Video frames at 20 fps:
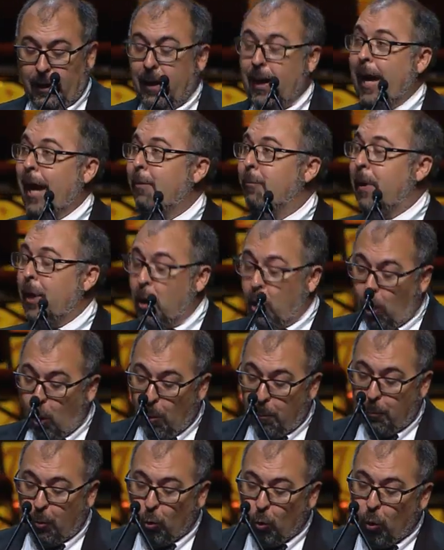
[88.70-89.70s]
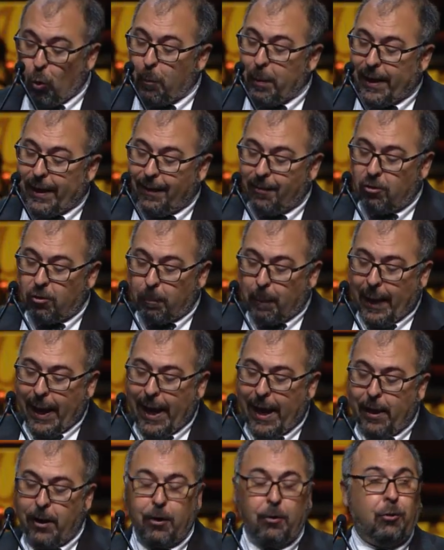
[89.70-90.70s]
And we hope you will be
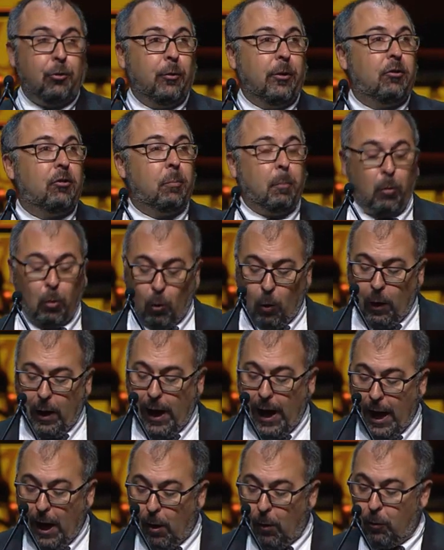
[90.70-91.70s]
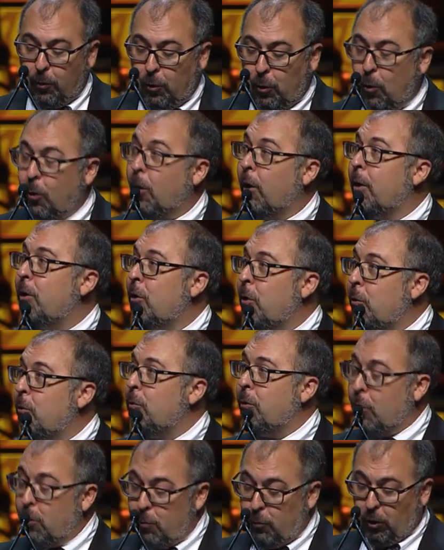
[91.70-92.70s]
inspired to explore how your
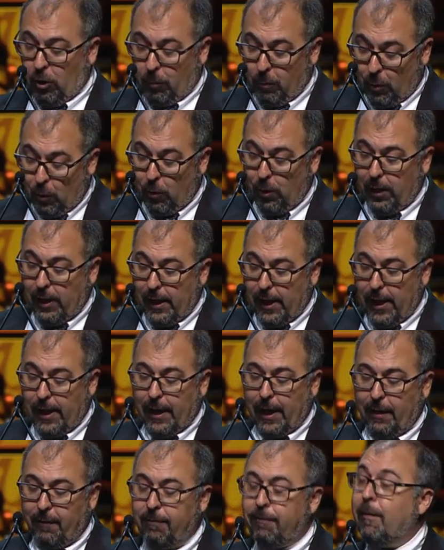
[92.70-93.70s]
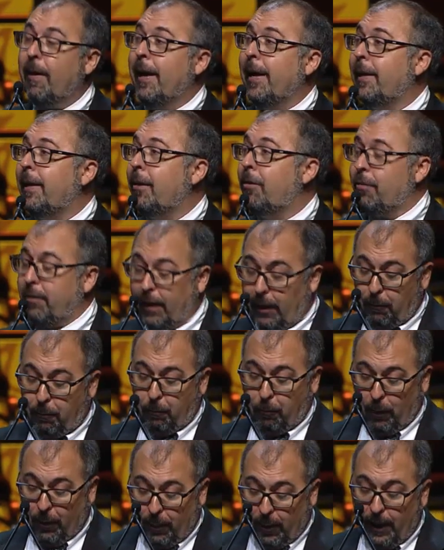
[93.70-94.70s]
UU community can find itself
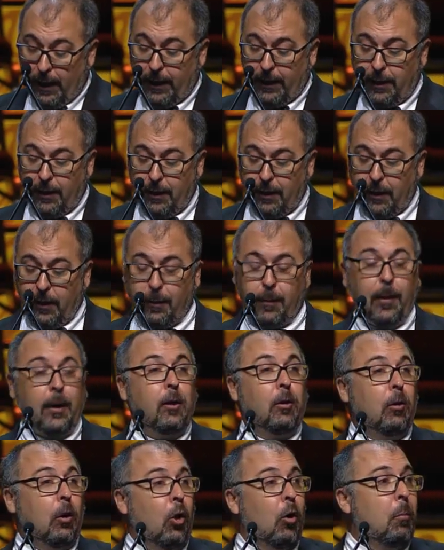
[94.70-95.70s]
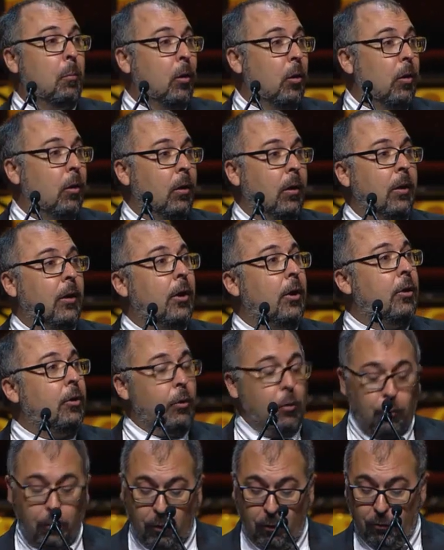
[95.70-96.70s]
within the global
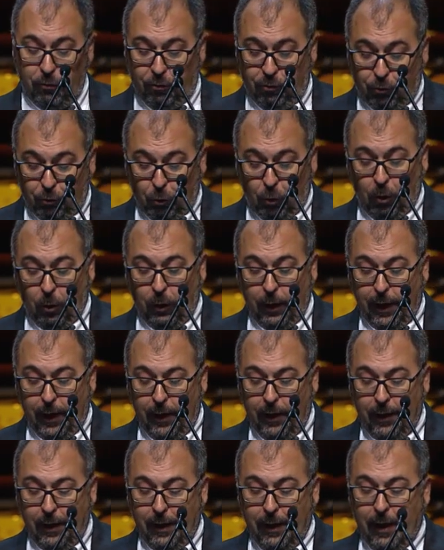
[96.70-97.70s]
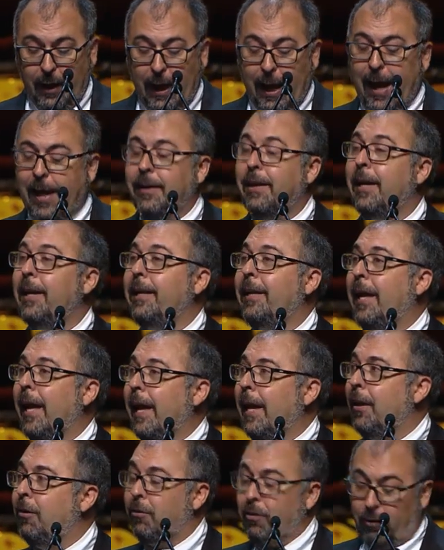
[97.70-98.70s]
UU story and
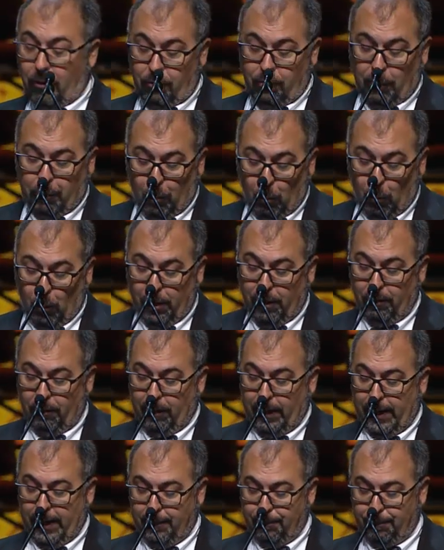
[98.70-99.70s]
engage supportively.